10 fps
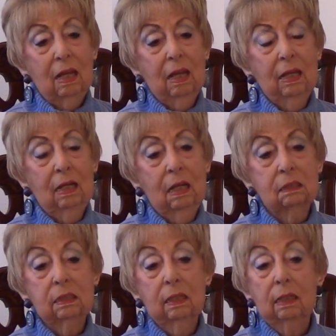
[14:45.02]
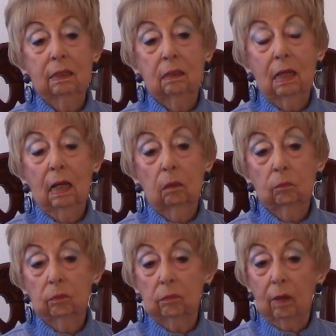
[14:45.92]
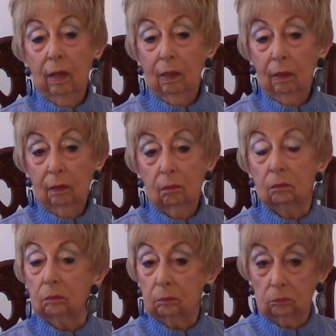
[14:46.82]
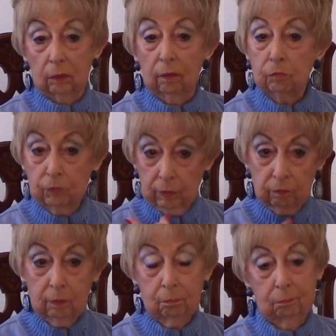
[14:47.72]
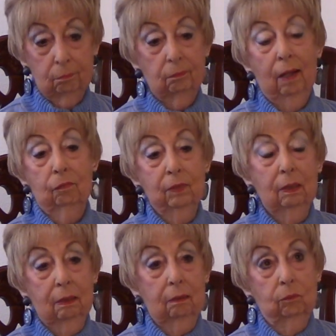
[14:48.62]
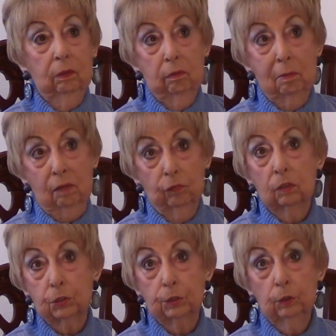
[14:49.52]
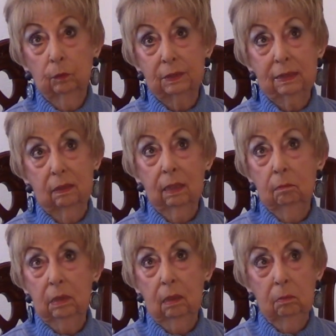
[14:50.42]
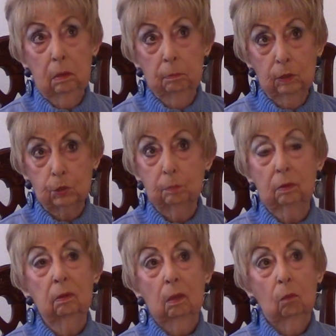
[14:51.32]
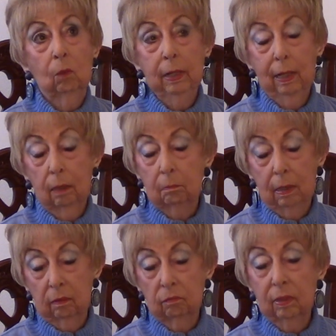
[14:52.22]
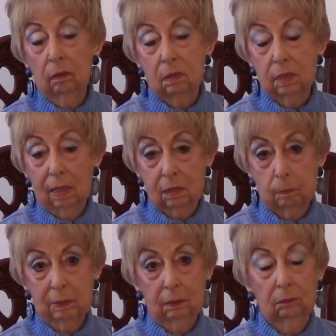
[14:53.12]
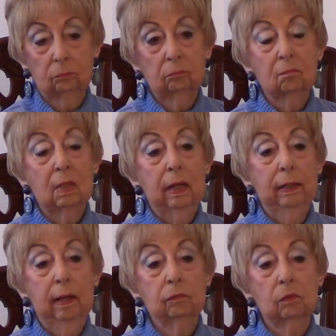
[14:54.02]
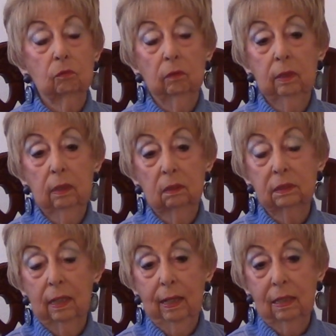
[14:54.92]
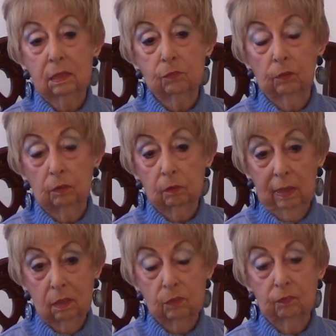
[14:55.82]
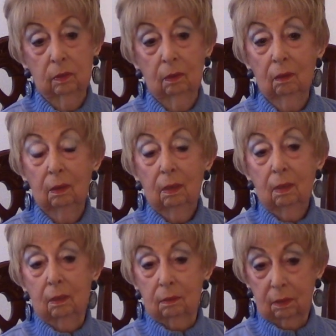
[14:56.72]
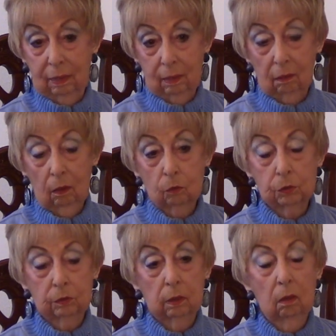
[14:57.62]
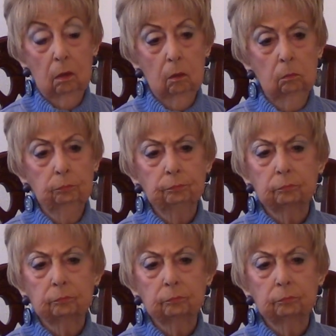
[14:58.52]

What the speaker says: And I said, I have driven I felt, well, my first school was at W.W. Bushman, way out by the Veterans Hospital. And after 3 years, I asked for a transfer to get closer to home,